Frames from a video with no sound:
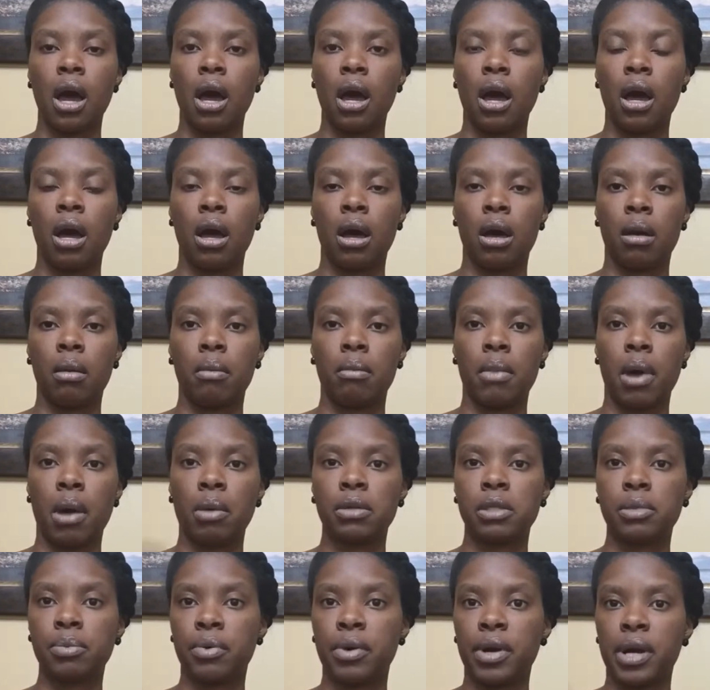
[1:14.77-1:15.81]
um, I would
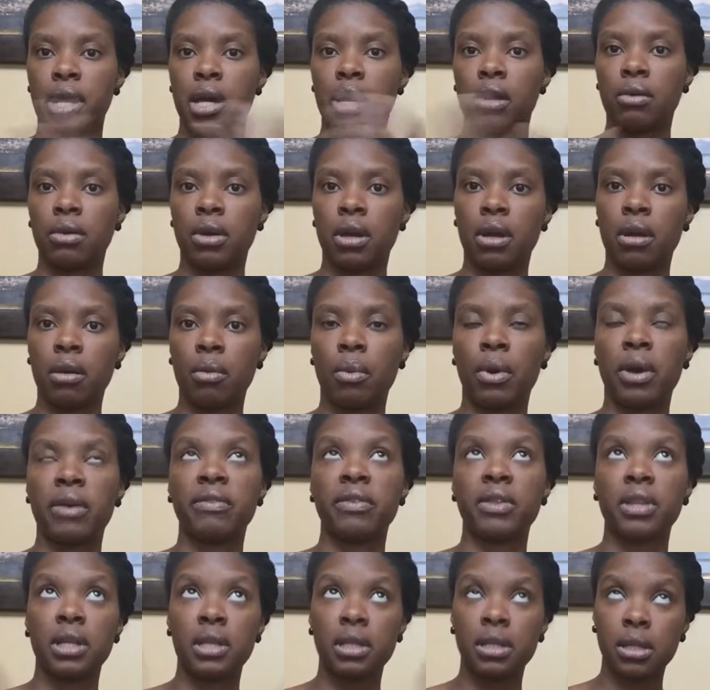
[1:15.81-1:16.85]
spray here and here wherever
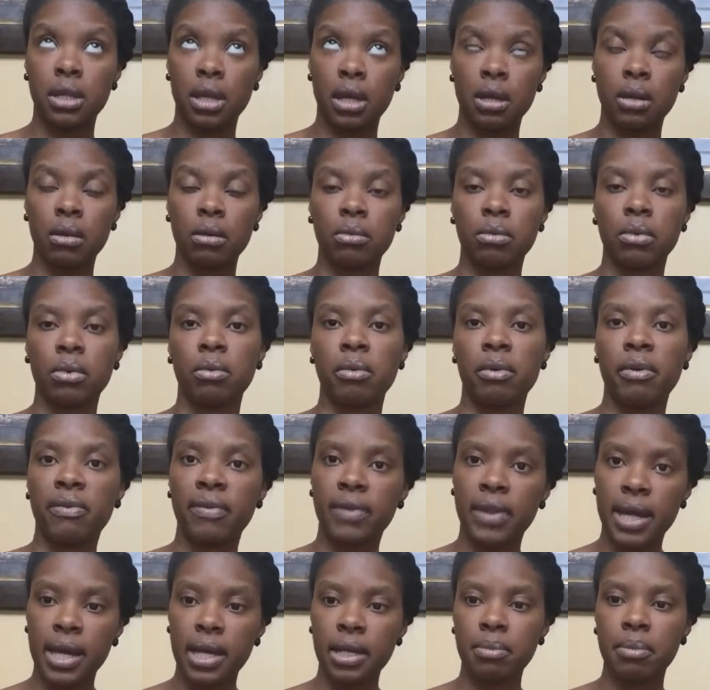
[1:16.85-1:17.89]
the sun will
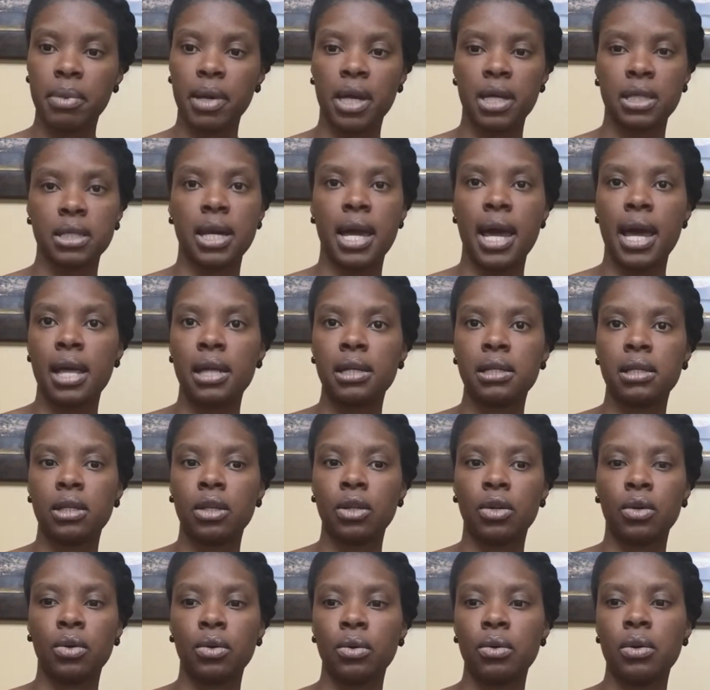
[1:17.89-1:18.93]
reflect because it has
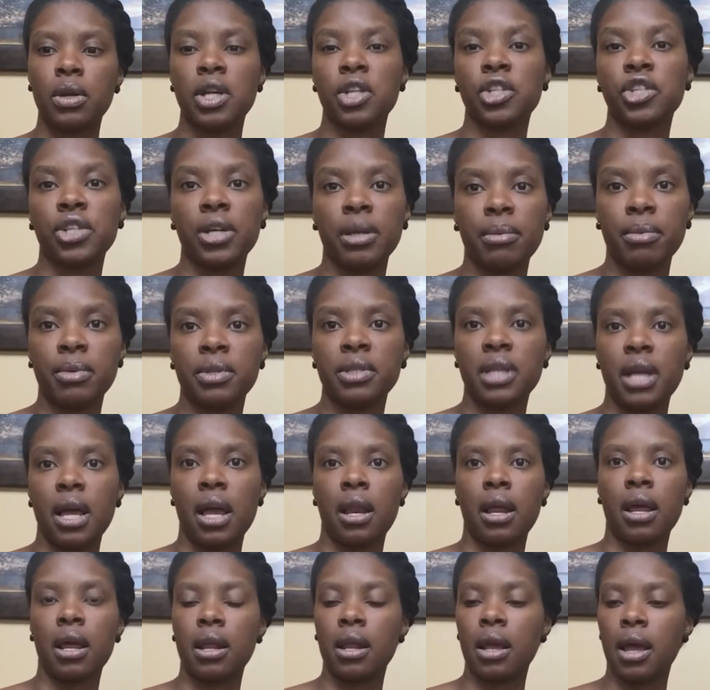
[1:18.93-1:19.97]
little shimmers in
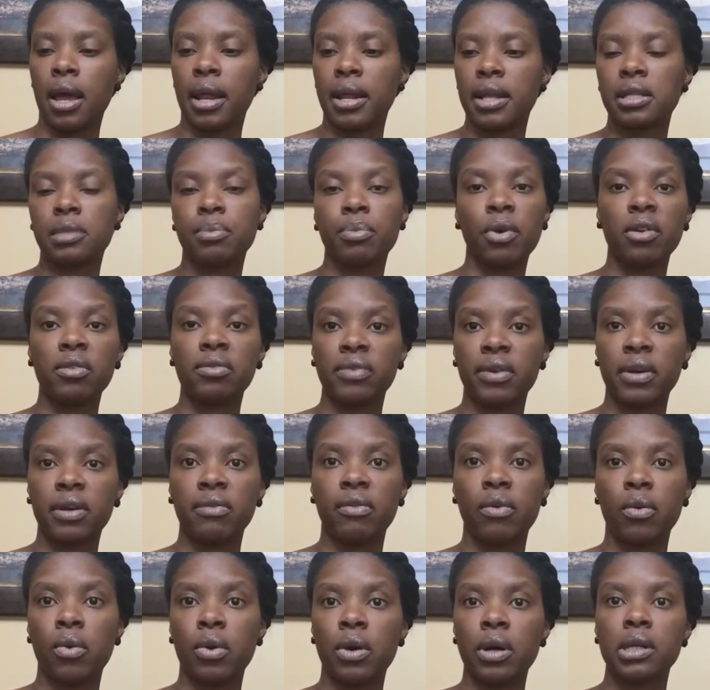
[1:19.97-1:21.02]
it and it's perfect
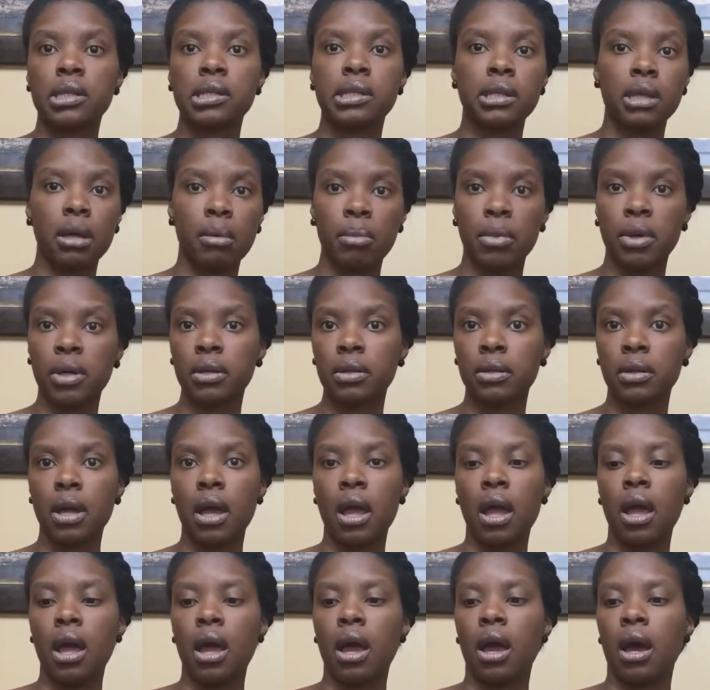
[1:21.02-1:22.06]
for summer.
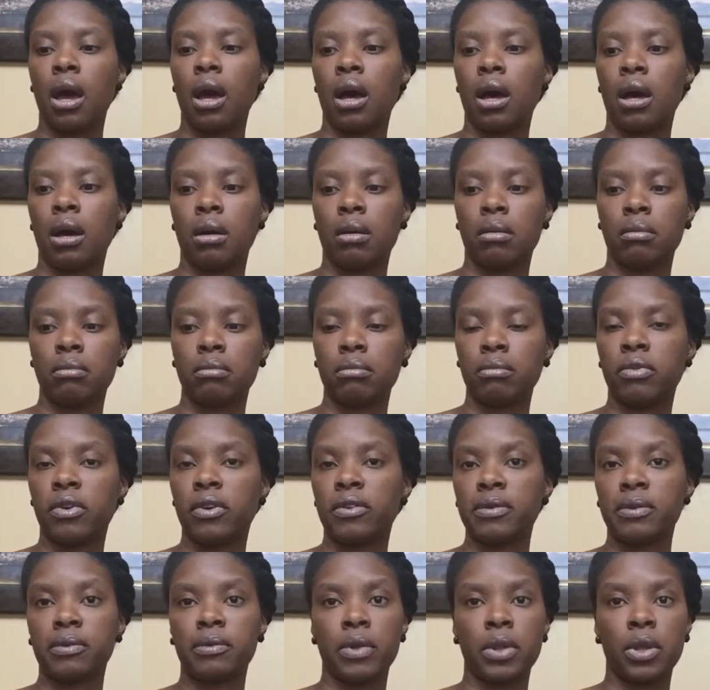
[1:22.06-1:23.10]
Um,
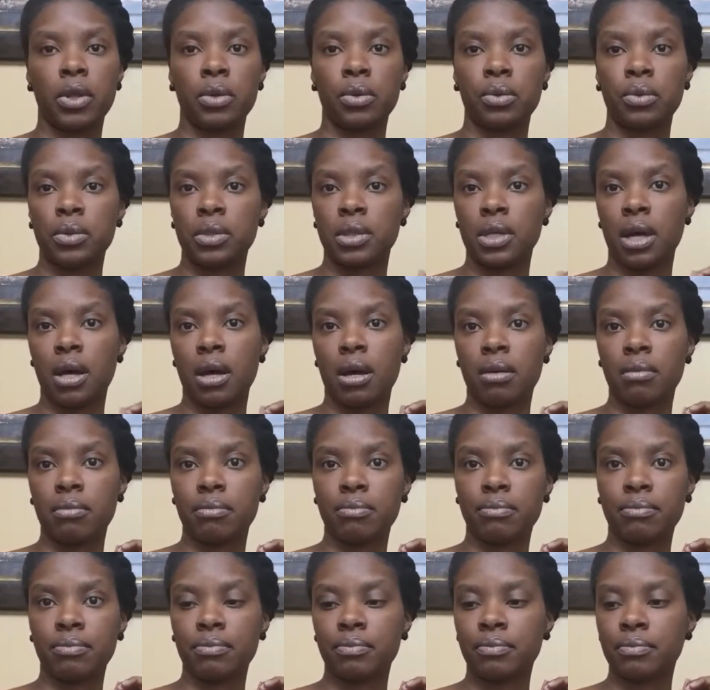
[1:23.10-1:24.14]
perfect for those um,